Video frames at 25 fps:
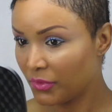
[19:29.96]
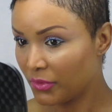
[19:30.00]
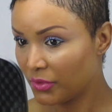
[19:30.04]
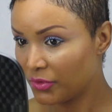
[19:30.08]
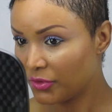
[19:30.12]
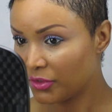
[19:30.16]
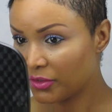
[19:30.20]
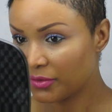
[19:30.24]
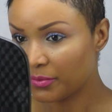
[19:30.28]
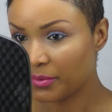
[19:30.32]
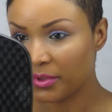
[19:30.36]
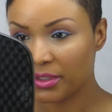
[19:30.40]

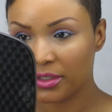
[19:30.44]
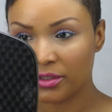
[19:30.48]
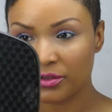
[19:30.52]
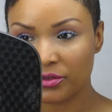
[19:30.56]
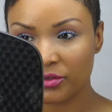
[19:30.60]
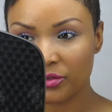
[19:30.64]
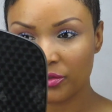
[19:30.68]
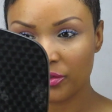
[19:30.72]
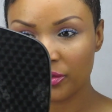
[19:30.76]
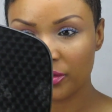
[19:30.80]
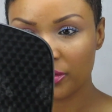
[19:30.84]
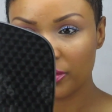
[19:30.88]
Just making
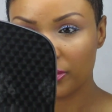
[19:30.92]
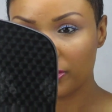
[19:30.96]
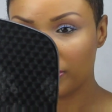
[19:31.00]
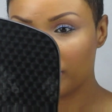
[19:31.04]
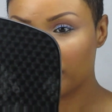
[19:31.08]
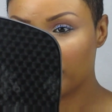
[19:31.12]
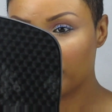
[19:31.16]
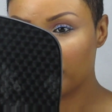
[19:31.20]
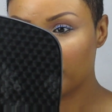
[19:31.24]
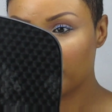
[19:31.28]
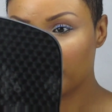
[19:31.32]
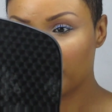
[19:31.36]
sure
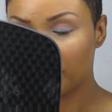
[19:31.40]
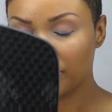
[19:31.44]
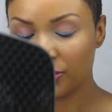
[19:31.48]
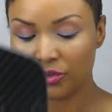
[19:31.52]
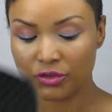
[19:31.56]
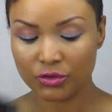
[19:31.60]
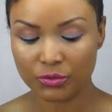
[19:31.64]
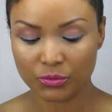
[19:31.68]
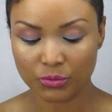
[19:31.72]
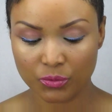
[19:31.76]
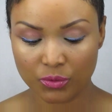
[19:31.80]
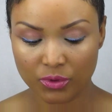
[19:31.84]
the look that
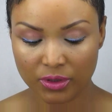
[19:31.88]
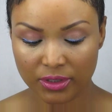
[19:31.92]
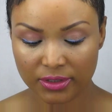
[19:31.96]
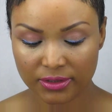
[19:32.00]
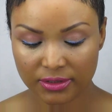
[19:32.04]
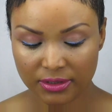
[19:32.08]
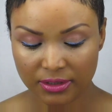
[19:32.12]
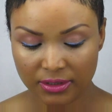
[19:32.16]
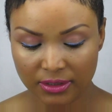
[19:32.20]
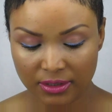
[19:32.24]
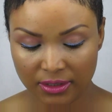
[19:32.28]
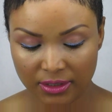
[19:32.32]
you
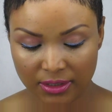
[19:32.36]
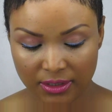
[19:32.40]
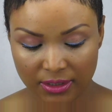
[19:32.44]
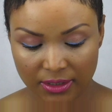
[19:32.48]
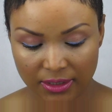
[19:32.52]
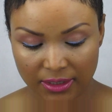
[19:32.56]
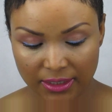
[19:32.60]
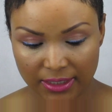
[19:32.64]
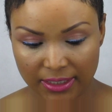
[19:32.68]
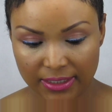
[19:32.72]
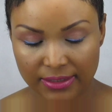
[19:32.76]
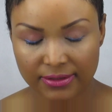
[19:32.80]
want
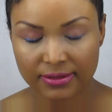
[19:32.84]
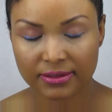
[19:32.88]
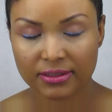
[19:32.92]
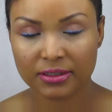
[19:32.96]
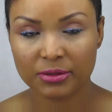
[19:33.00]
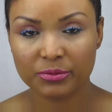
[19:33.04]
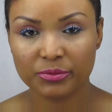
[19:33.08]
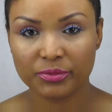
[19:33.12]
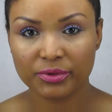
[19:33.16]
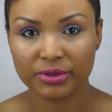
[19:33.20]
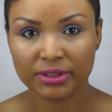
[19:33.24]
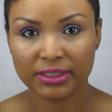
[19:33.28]
is
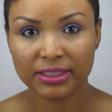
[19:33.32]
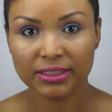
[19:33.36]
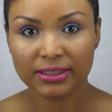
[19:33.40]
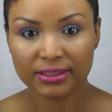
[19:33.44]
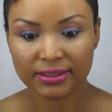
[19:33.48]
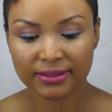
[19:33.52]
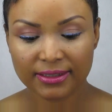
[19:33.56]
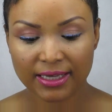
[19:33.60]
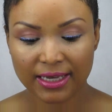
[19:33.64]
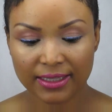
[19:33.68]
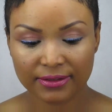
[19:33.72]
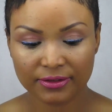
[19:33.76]
completely
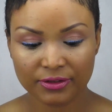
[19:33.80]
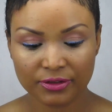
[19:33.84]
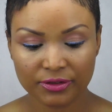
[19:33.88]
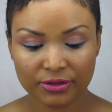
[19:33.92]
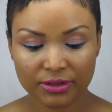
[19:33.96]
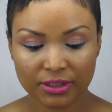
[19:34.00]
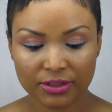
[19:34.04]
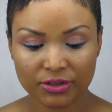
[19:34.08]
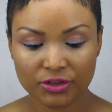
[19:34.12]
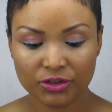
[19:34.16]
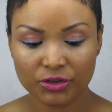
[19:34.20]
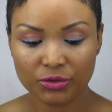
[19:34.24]
that look
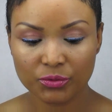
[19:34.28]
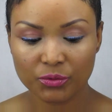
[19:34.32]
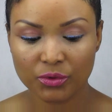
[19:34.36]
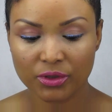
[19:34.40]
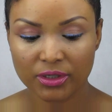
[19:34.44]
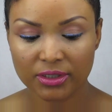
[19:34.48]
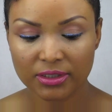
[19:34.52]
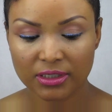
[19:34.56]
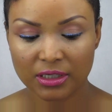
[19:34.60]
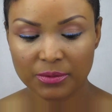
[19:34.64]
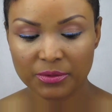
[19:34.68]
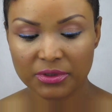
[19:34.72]
that you
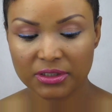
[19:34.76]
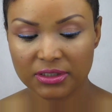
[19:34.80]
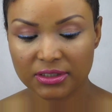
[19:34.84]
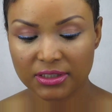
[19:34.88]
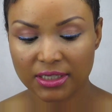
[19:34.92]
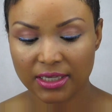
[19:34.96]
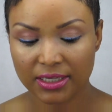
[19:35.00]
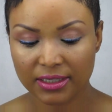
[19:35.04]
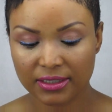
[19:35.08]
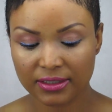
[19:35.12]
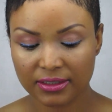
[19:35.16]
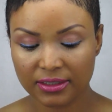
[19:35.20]
want. I'm going to
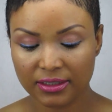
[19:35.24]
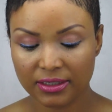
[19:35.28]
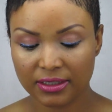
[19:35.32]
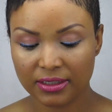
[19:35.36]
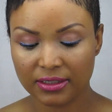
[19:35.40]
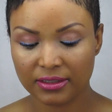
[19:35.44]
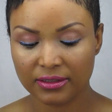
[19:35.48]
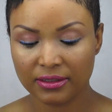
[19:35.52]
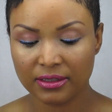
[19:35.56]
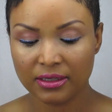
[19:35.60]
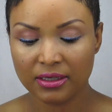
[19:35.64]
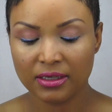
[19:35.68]
take
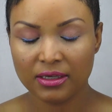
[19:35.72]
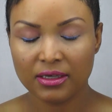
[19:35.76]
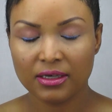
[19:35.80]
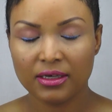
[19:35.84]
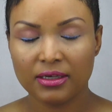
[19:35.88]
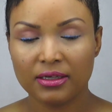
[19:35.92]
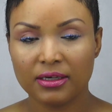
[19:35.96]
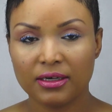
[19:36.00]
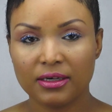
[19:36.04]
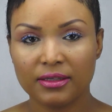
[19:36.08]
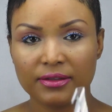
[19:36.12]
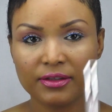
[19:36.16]
again
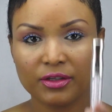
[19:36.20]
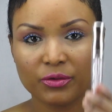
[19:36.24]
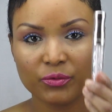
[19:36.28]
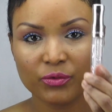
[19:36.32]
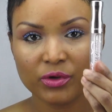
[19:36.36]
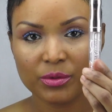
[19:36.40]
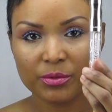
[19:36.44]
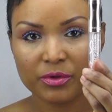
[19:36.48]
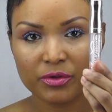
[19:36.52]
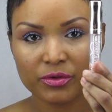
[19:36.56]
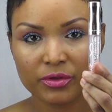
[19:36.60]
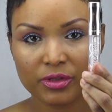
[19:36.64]
the
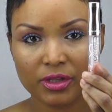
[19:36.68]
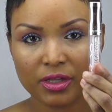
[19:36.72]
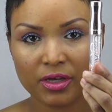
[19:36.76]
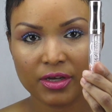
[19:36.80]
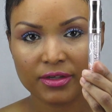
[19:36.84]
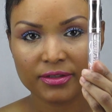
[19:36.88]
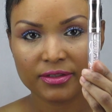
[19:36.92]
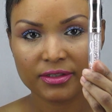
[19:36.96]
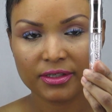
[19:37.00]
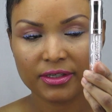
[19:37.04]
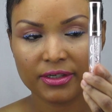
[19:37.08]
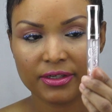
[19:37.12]
Rimmel
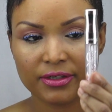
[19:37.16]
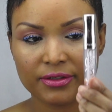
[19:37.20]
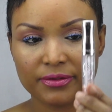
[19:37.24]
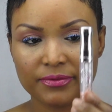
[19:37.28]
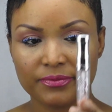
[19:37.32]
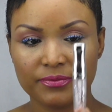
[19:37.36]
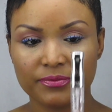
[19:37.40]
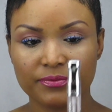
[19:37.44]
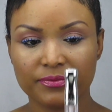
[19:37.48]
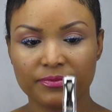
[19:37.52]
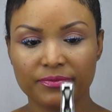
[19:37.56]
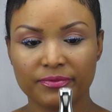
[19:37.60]
gloss here.
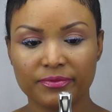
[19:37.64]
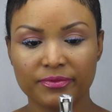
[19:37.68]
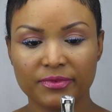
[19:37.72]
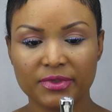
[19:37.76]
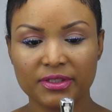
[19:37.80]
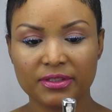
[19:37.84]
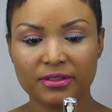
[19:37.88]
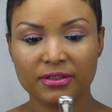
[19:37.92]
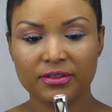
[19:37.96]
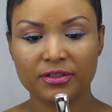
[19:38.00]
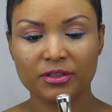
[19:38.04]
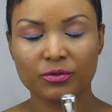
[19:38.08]

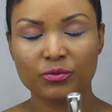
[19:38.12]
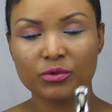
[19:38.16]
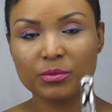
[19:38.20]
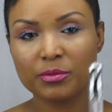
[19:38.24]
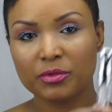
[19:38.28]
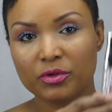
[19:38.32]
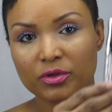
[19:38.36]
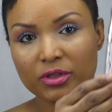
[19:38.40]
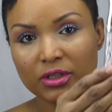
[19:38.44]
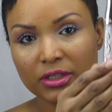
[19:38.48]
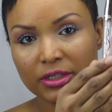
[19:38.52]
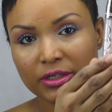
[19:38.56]
This is the
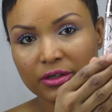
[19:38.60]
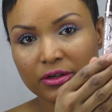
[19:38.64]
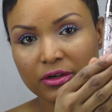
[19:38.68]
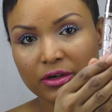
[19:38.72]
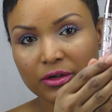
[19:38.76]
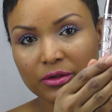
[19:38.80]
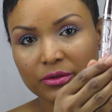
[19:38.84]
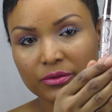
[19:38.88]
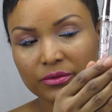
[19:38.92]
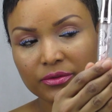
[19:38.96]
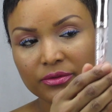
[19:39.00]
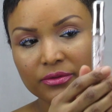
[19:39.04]
Rimmel Clear
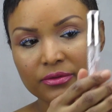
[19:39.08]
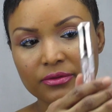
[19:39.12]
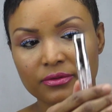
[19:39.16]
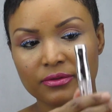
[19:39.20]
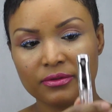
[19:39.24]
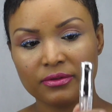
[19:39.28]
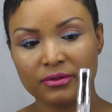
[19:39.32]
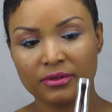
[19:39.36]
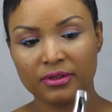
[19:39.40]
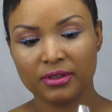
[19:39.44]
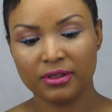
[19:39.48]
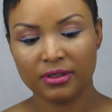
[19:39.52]
Coat.
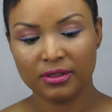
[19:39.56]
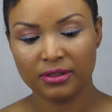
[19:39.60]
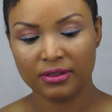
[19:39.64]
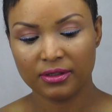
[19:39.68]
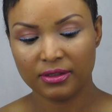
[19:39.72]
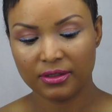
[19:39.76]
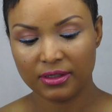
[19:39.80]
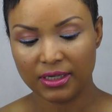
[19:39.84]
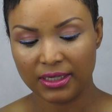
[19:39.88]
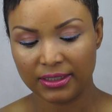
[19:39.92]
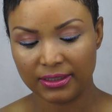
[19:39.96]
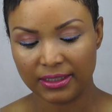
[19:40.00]

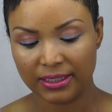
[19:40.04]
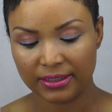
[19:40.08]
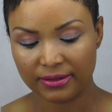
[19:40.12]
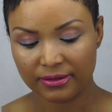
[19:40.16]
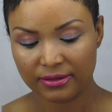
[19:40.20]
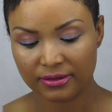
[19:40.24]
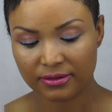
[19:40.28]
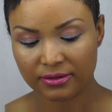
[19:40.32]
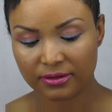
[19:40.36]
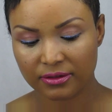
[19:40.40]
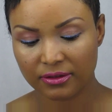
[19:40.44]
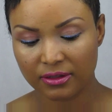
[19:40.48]
I like
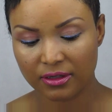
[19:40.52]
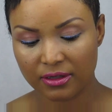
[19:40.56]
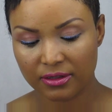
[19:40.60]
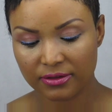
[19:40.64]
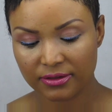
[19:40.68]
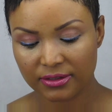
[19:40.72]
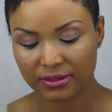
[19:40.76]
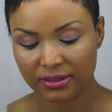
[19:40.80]
this gloss.